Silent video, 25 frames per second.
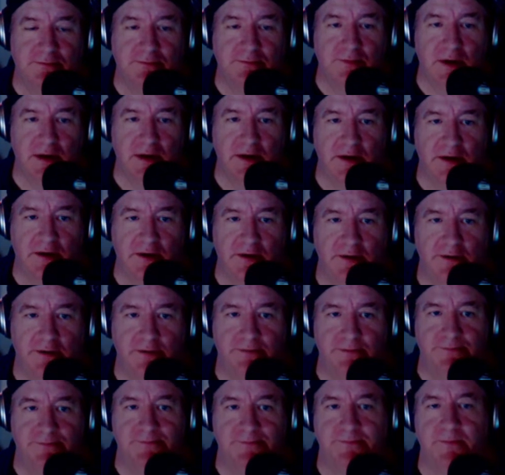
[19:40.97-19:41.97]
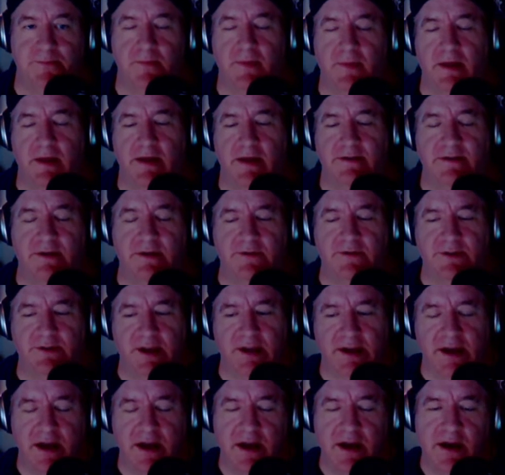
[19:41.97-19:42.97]
I don't know. That sounds
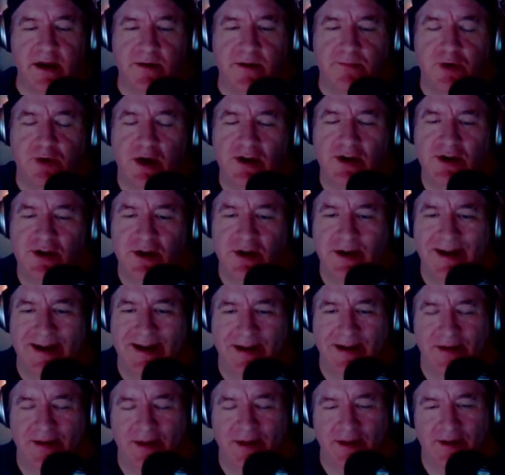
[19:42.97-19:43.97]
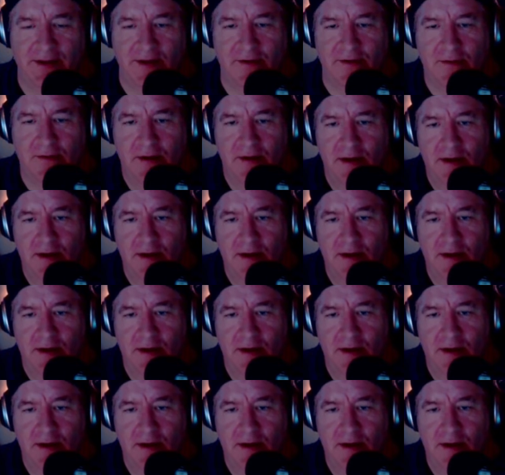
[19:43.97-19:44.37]
like an oppression kind of thing, though.